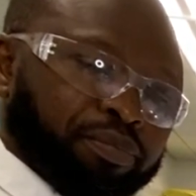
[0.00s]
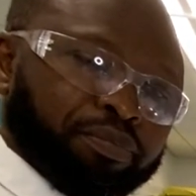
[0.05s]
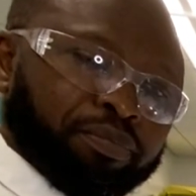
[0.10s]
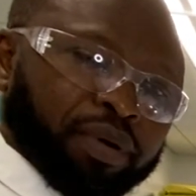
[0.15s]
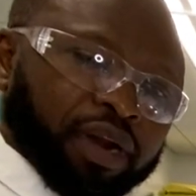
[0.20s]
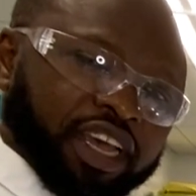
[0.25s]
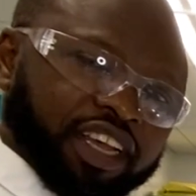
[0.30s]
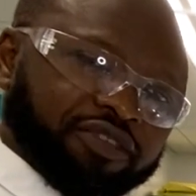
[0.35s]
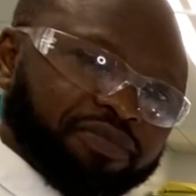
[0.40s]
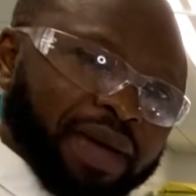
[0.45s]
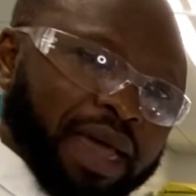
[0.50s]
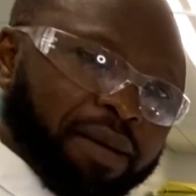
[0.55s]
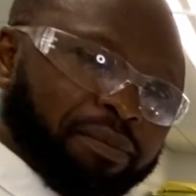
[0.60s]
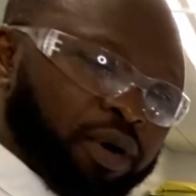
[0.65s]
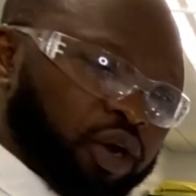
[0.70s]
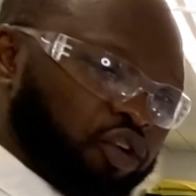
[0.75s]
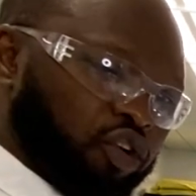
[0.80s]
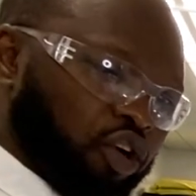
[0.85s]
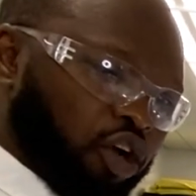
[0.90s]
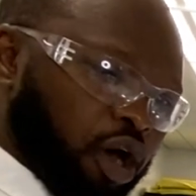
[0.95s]
place my
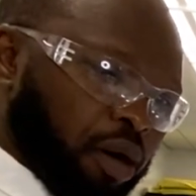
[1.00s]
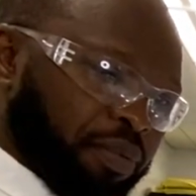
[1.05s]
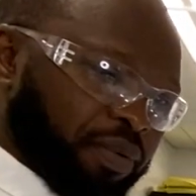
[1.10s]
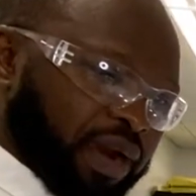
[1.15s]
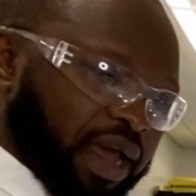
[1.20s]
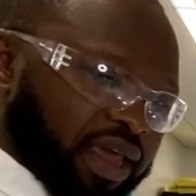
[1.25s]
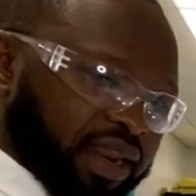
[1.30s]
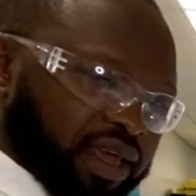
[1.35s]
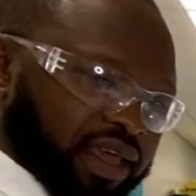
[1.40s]
bottle upright